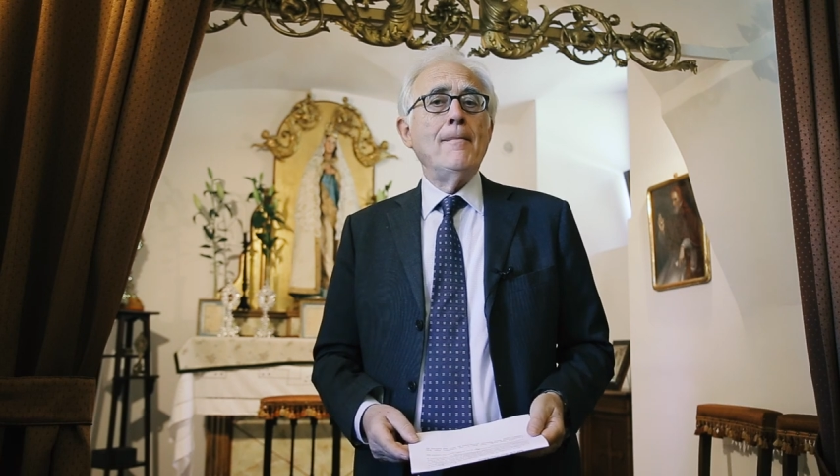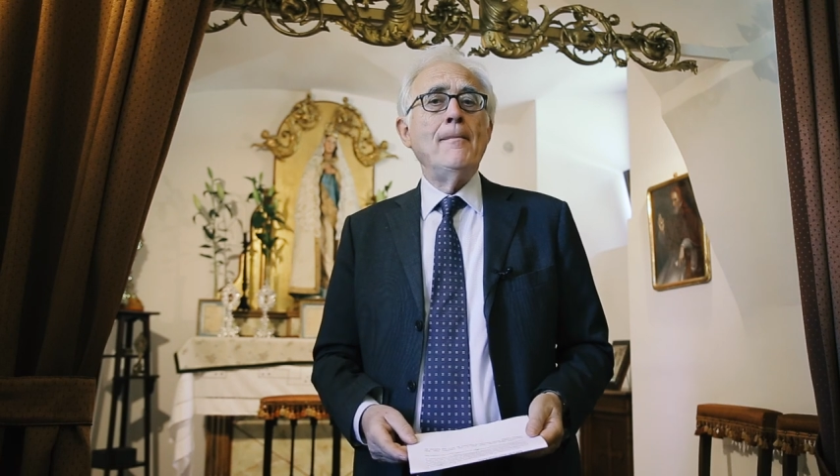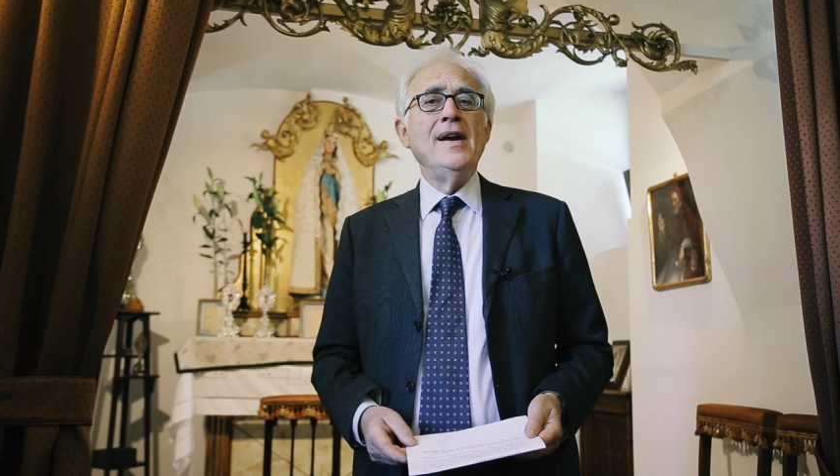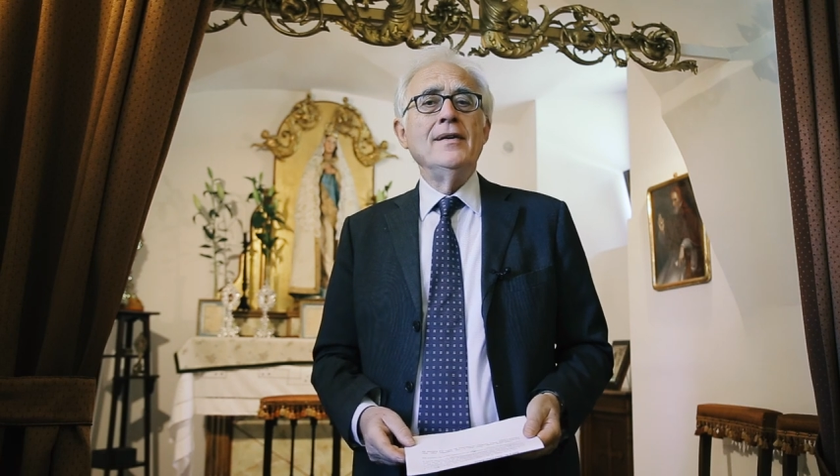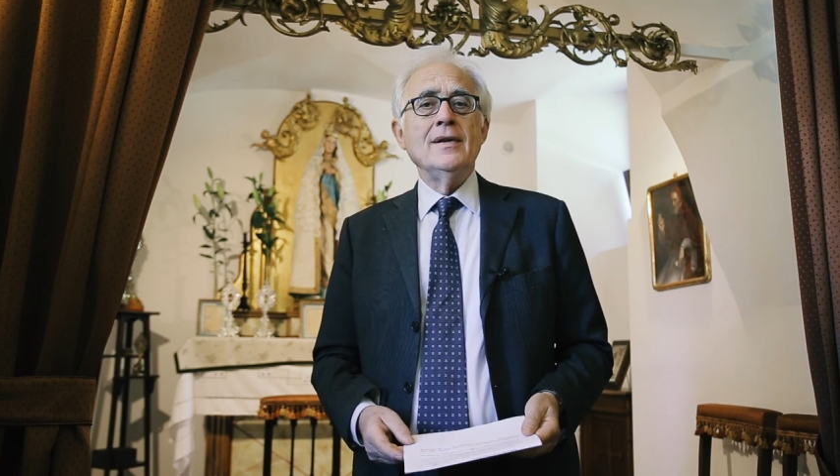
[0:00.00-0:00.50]

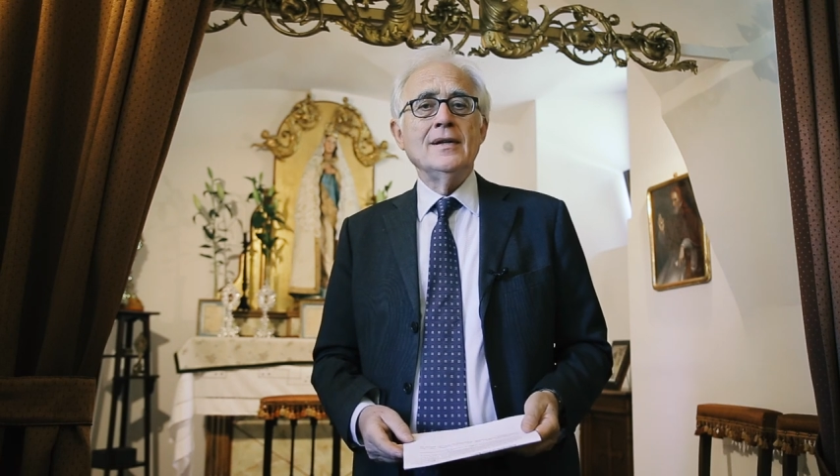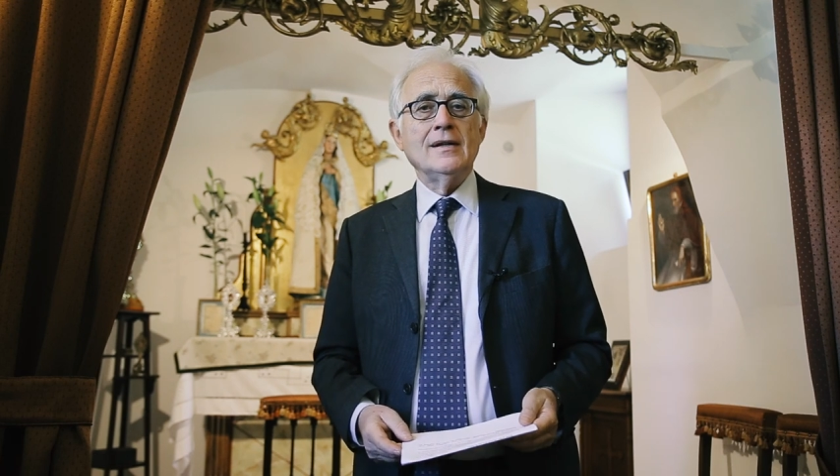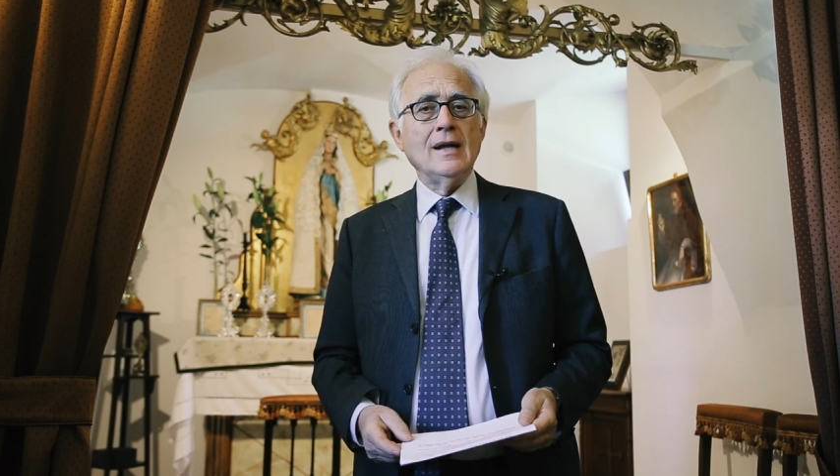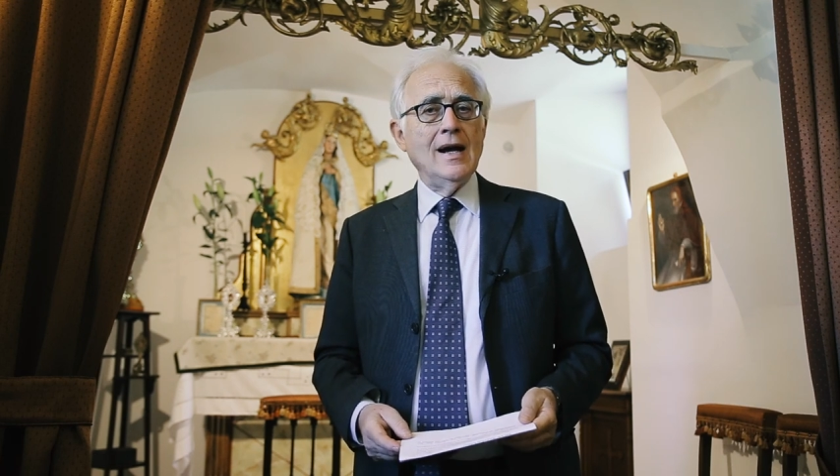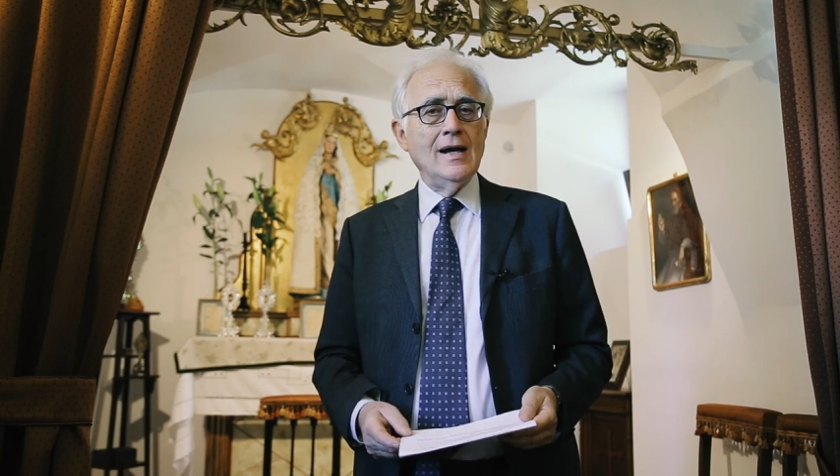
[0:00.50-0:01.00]

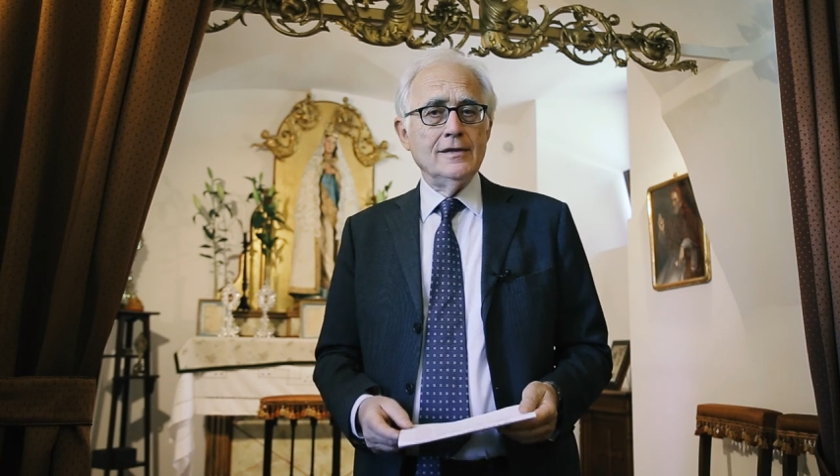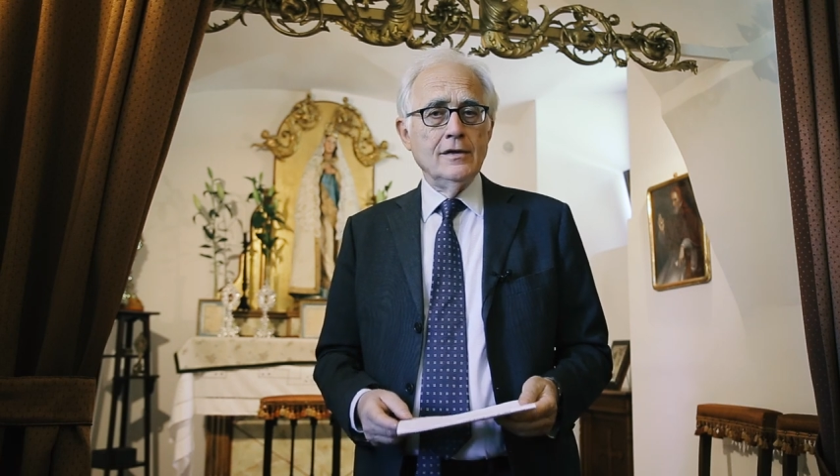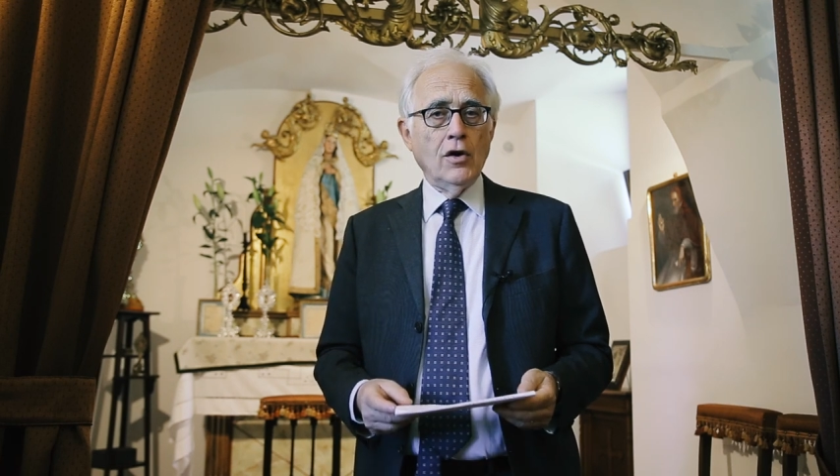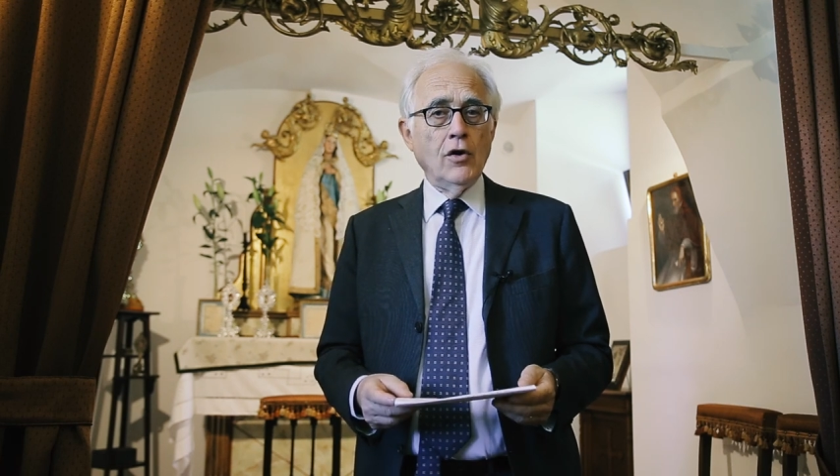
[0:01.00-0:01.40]
Marian title